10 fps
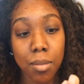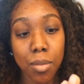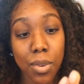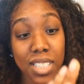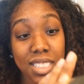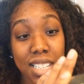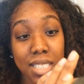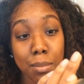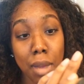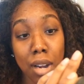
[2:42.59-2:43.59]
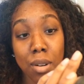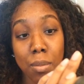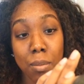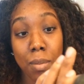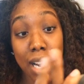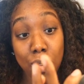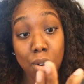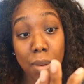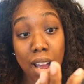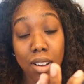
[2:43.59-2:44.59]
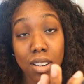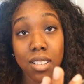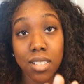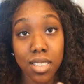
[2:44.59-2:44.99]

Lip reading: when it says micro powder,